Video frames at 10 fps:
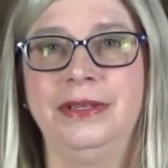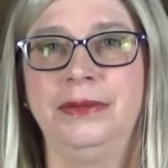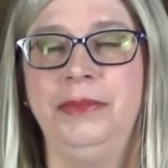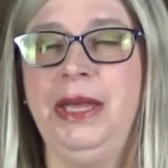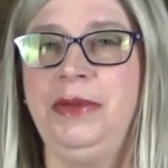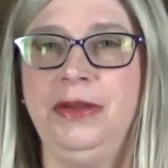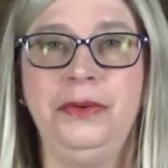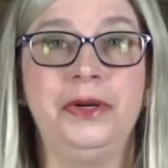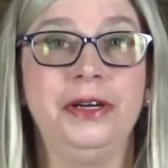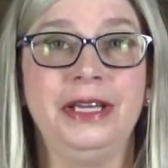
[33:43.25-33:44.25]
Maybe
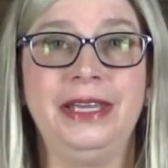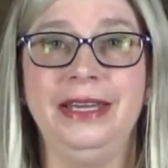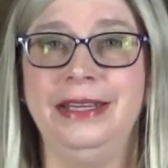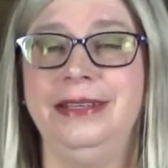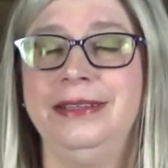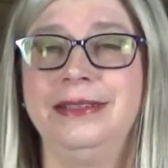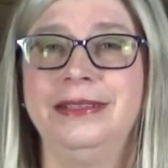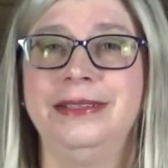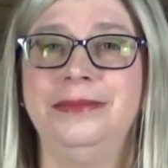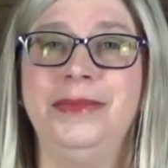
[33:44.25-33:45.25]
you were a kid.
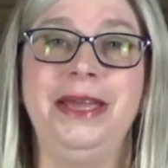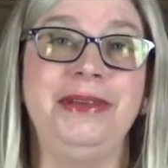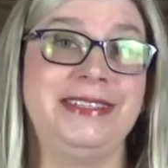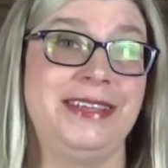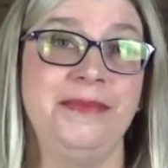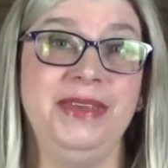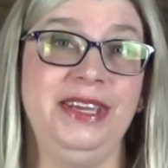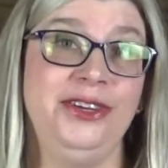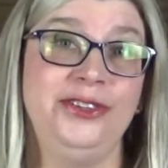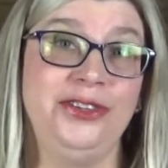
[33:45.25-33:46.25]
Maybe it's
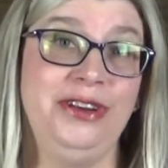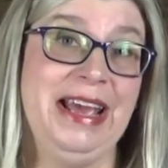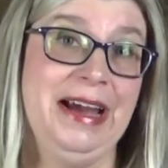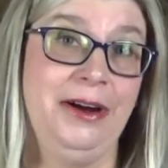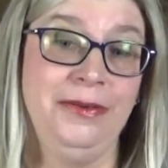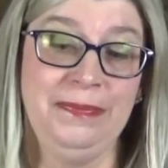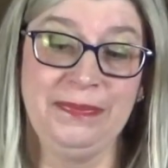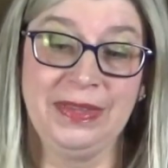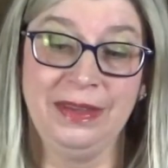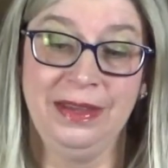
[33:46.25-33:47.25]
something you do now.
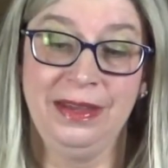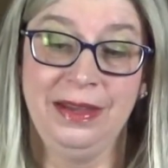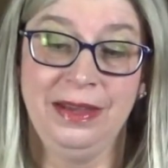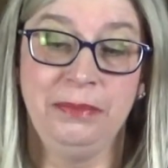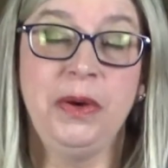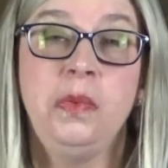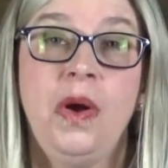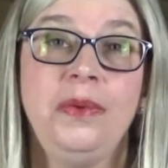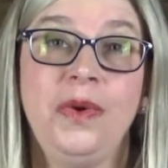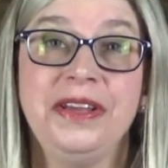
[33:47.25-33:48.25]
But
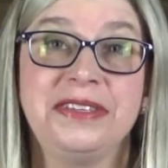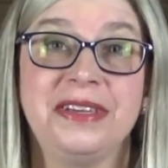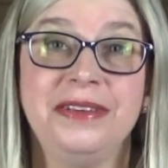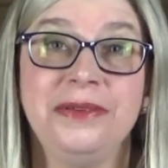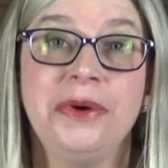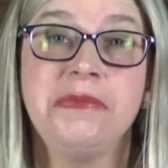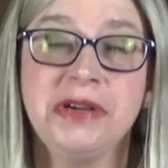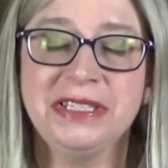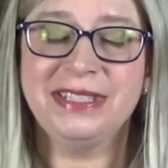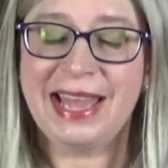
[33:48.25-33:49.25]
what was it? What
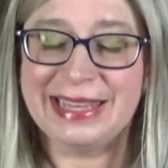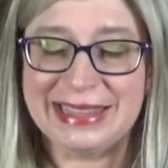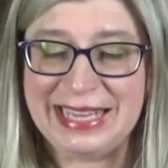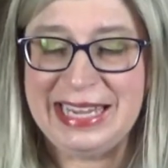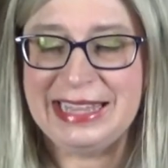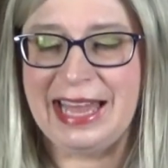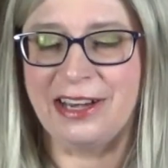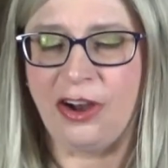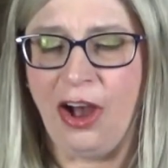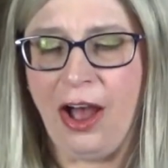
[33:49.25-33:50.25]
was that thing
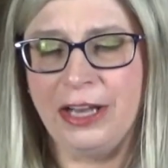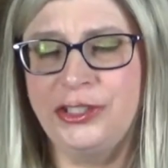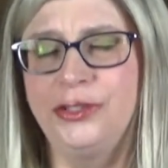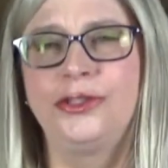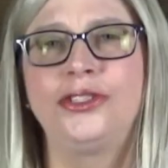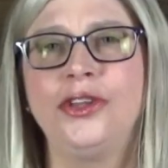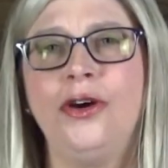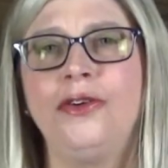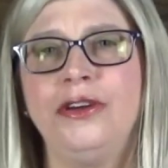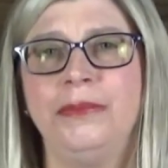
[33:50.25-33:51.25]
that caught you
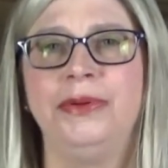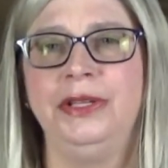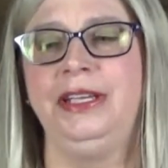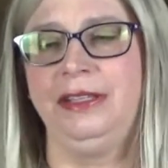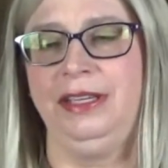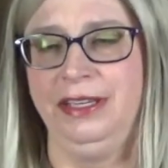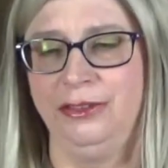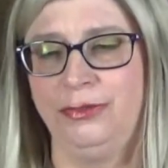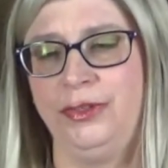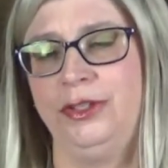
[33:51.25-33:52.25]
so completely
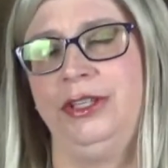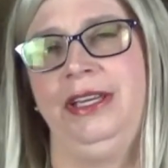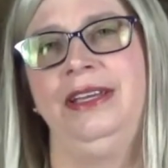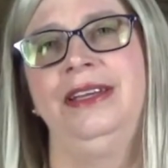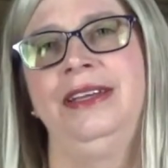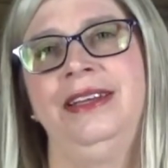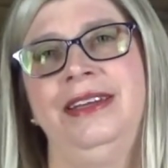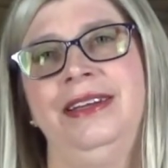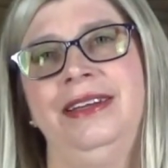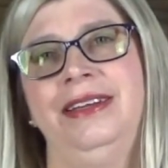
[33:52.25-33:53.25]
and fully
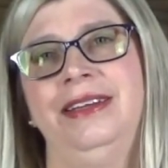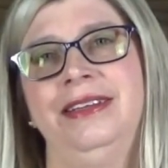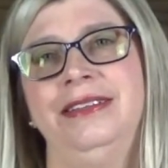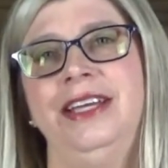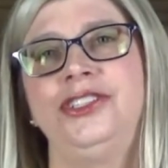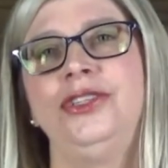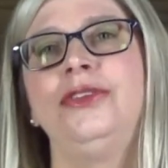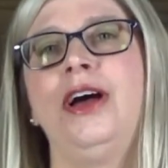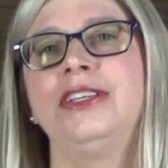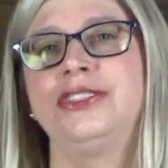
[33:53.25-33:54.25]
that you
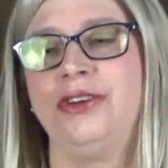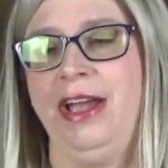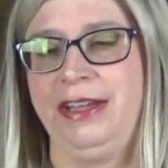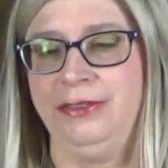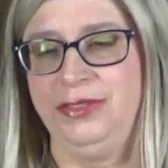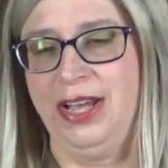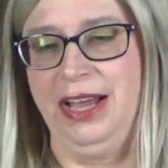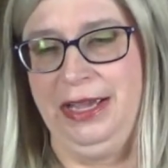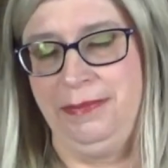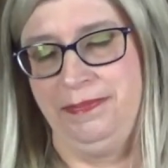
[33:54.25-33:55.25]
lost track of
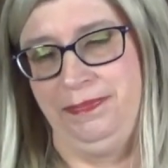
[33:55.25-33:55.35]
time?